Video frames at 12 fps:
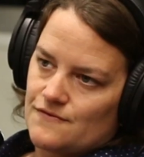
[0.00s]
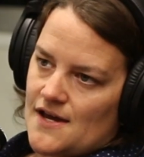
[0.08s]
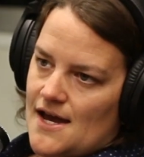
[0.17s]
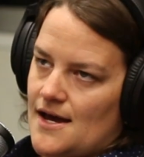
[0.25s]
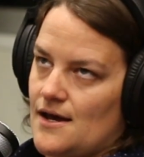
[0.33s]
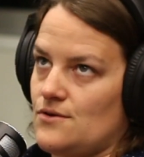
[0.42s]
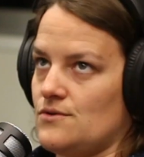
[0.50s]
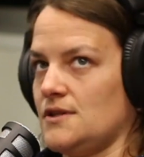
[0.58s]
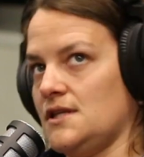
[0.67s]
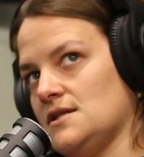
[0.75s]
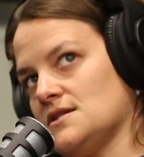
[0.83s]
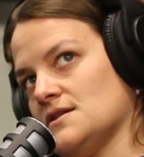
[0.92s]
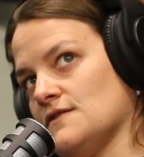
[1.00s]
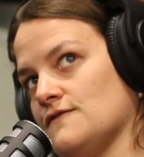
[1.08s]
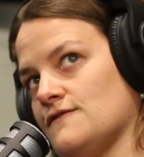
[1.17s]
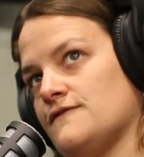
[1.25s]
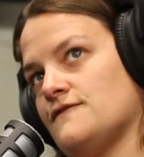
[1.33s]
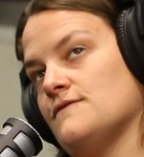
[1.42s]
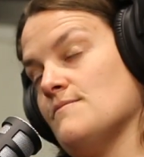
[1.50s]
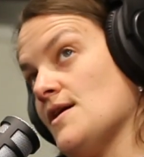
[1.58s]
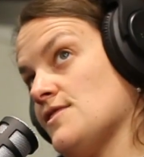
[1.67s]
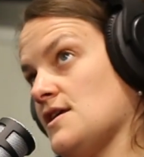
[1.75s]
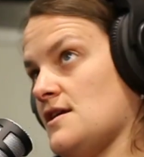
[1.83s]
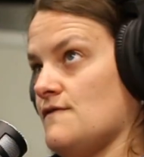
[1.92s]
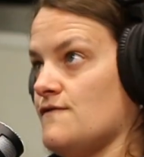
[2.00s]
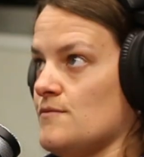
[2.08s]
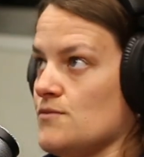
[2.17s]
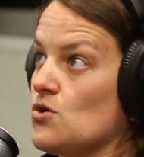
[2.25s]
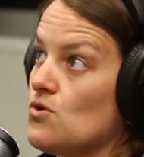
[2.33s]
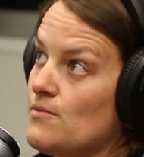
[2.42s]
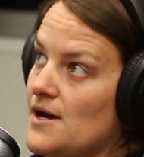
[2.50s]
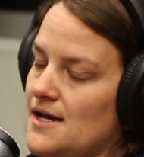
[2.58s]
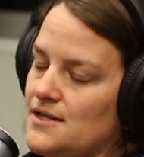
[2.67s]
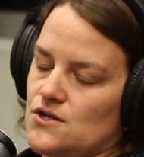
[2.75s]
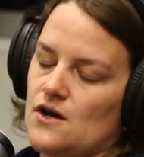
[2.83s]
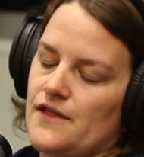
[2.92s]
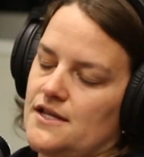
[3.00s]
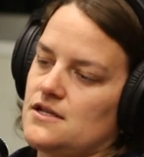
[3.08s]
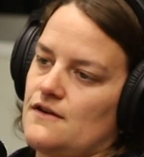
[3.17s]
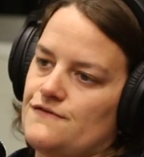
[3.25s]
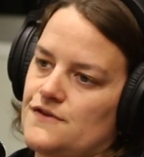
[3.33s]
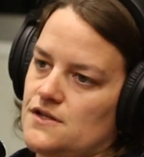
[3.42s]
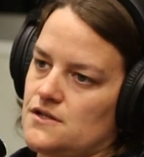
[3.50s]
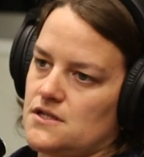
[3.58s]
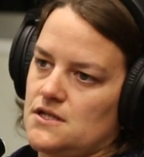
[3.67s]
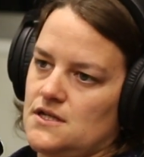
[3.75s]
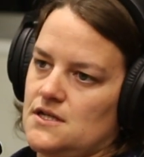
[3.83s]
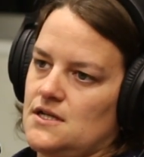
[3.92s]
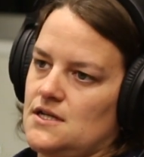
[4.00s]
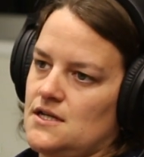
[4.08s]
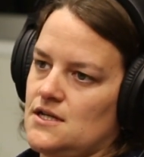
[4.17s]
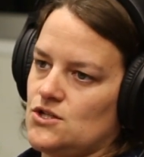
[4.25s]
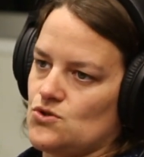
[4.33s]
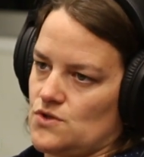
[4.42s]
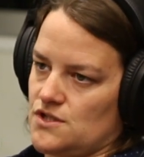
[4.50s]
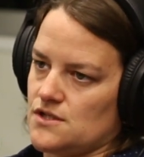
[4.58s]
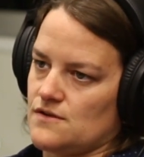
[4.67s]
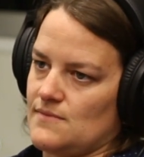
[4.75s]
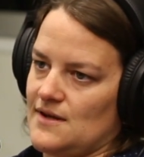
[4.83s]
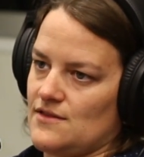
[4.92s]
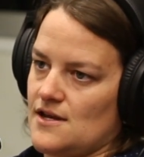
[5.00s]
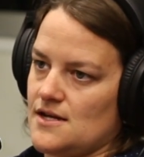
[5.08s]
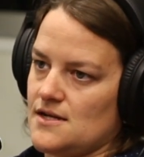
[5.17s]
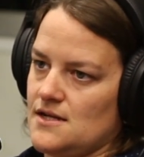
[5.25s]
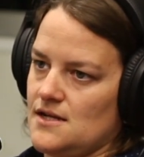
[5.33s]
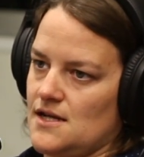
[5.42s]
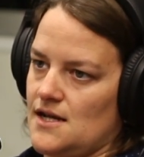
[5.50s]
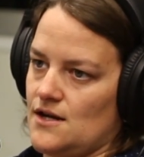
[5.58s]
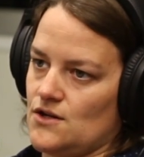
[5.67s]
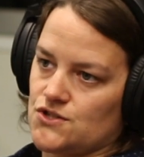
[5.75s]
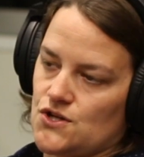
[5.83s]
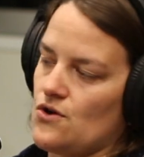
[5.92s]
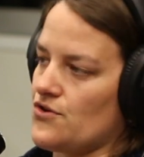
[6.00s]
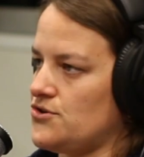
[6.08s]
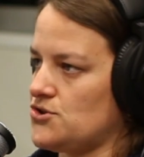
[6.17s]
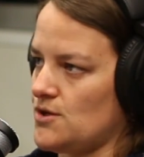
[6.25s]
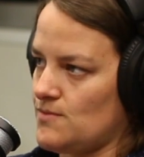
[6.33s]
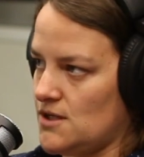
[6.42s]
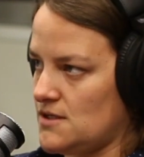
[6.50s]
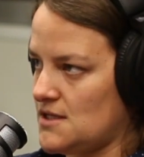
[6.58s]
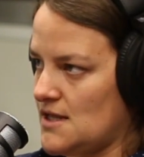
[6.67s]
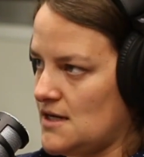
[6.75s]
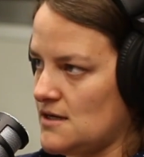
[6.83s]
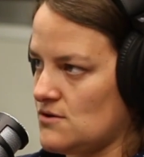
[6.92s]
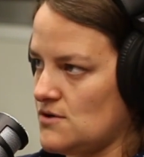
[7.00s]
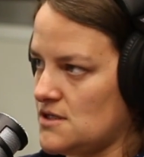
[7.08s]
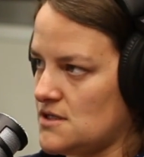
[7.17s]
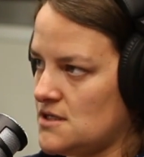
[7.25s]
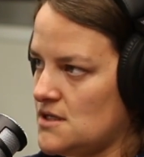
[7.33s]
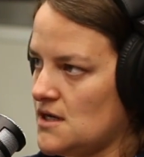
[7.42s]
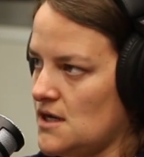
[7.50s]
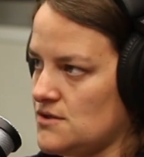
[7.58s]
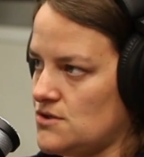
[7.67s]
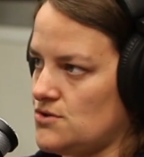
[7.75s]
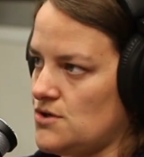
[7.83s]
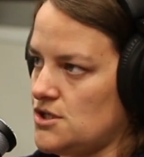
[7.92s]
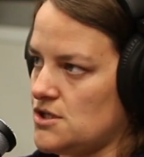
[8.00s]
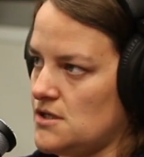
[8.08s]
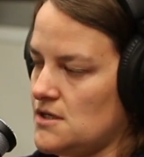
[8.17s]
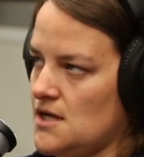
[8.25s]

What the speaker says: of that or leaks of methane from coal mines, all that stuff is sources of methane, and it's all contributed to that increased concentration.